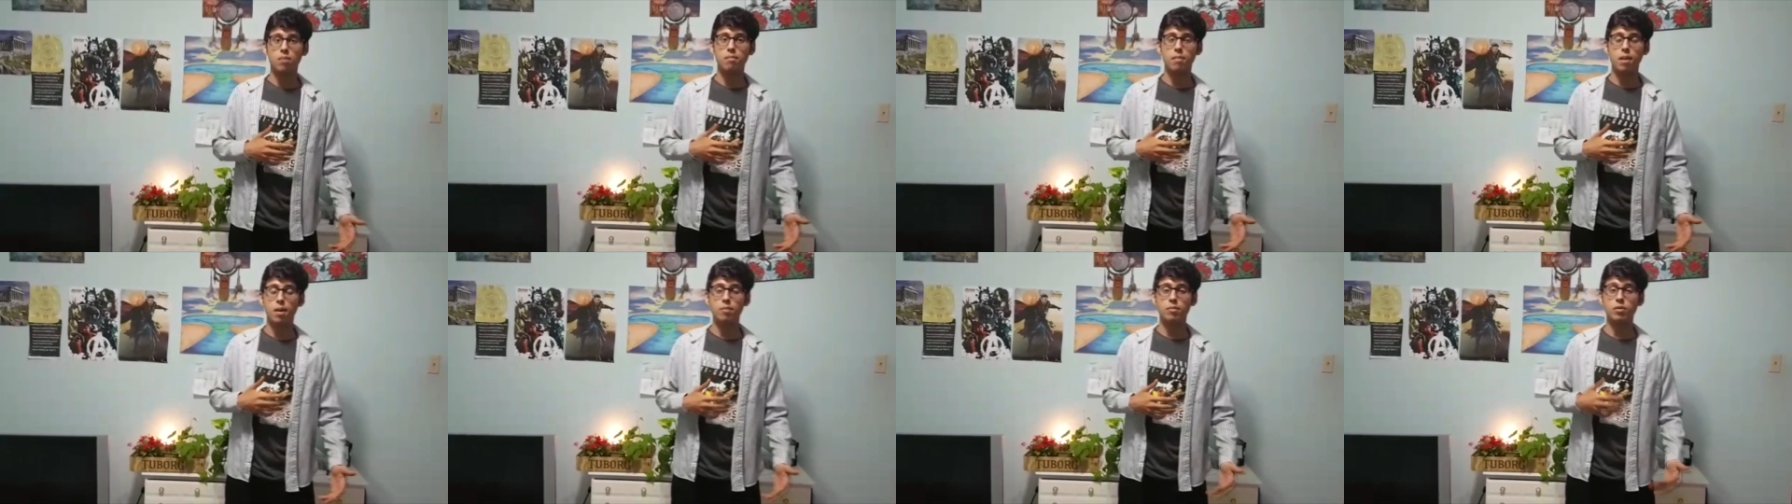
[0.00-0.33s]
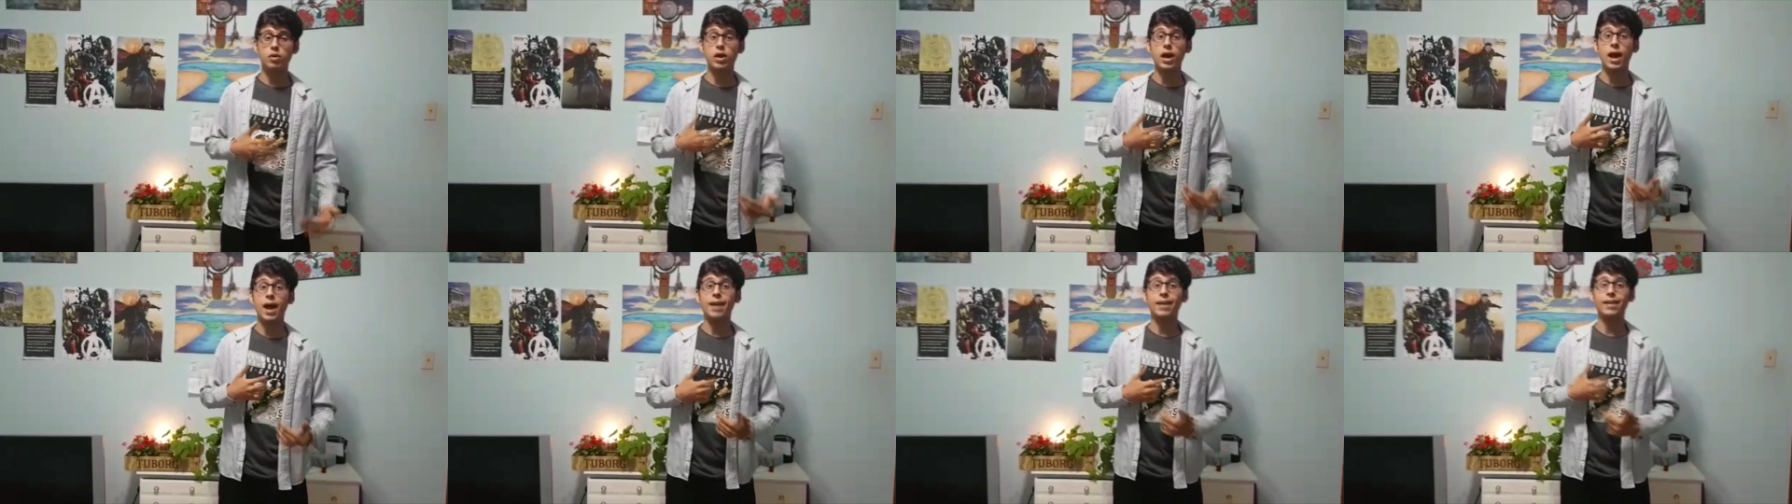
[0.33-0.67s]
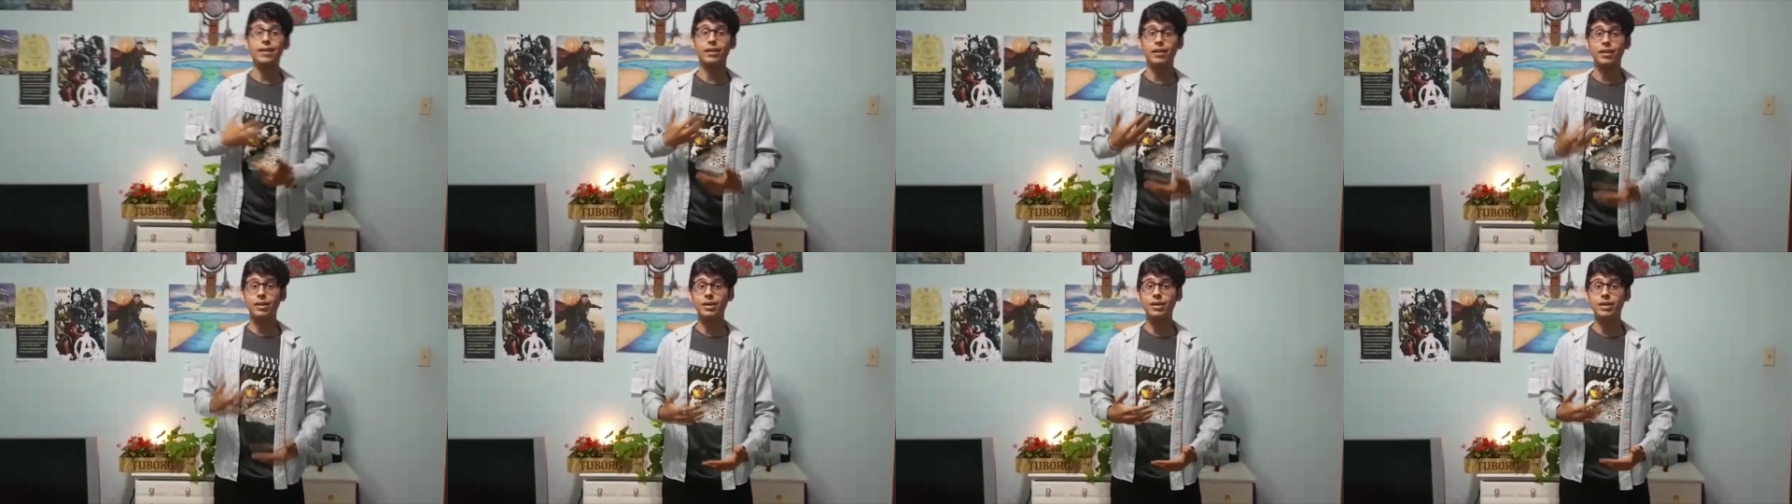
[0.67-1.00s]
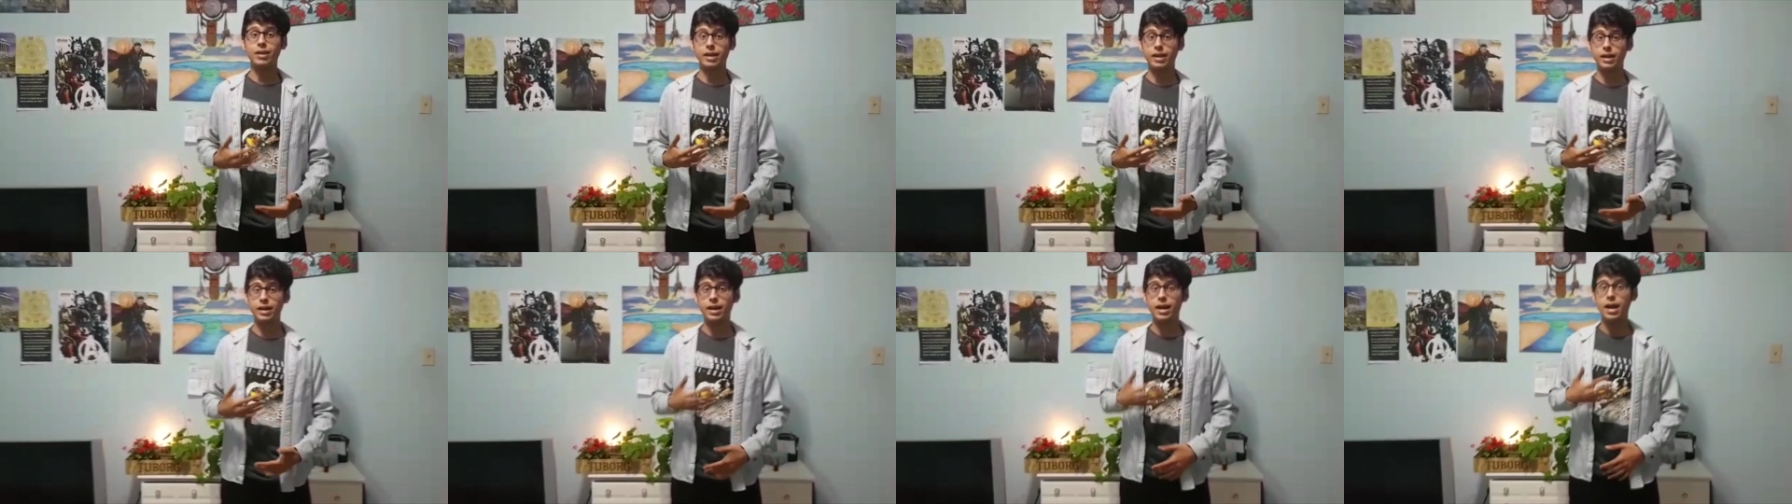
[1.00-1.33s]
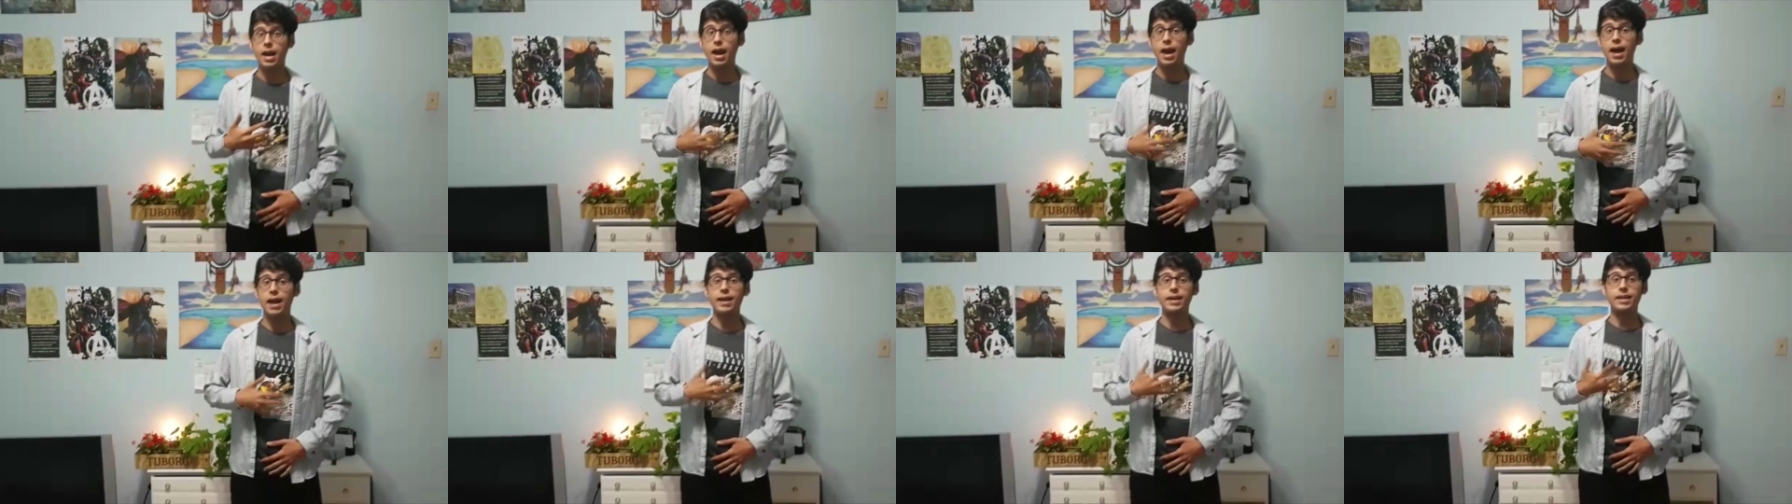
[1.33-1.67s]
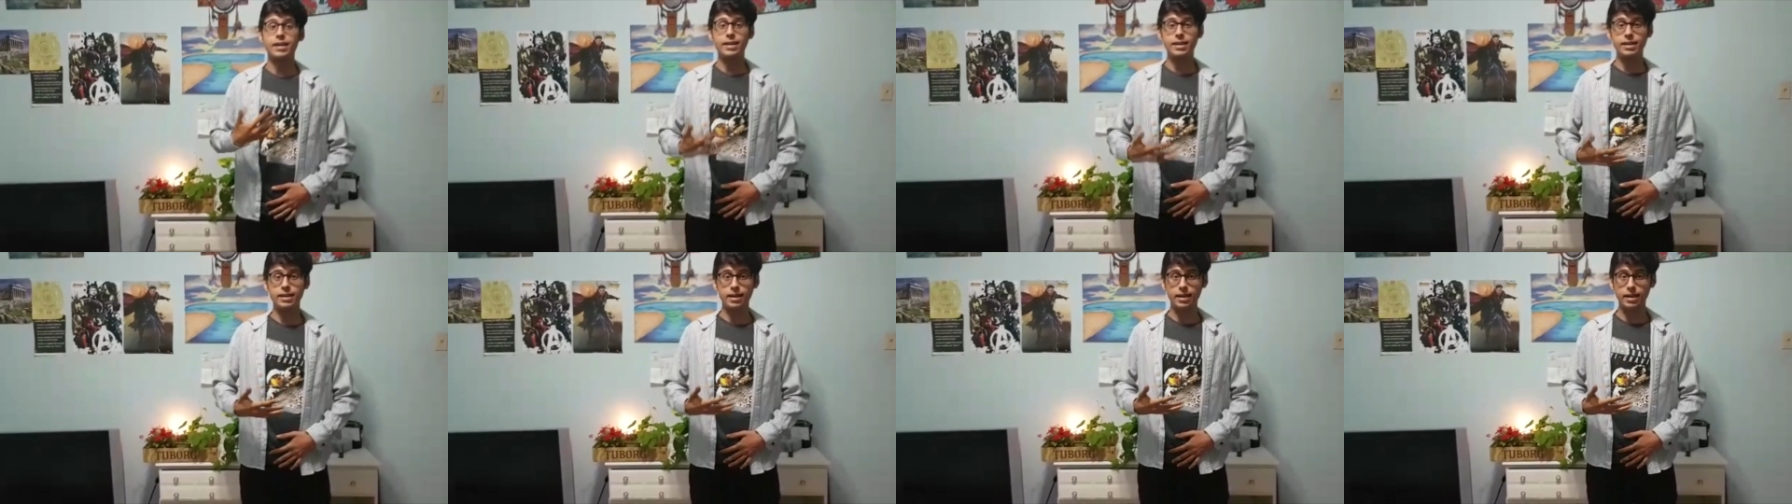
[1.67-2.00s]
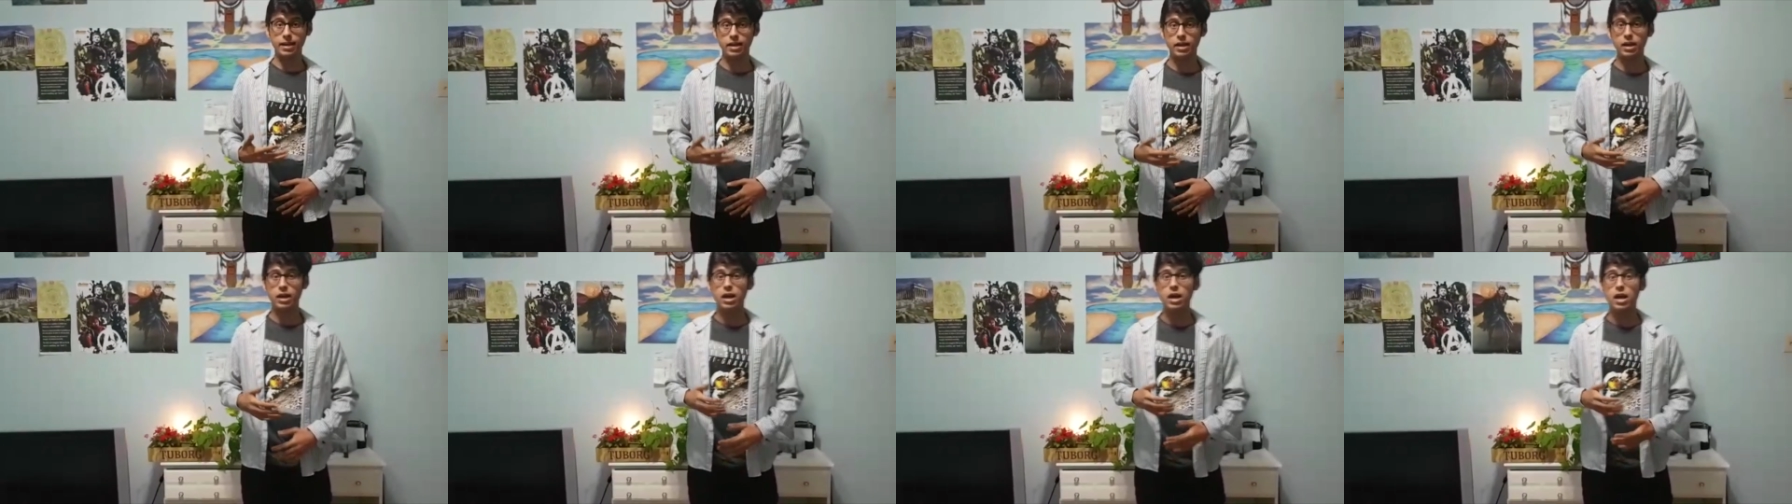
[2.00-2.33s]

memory and learning and eating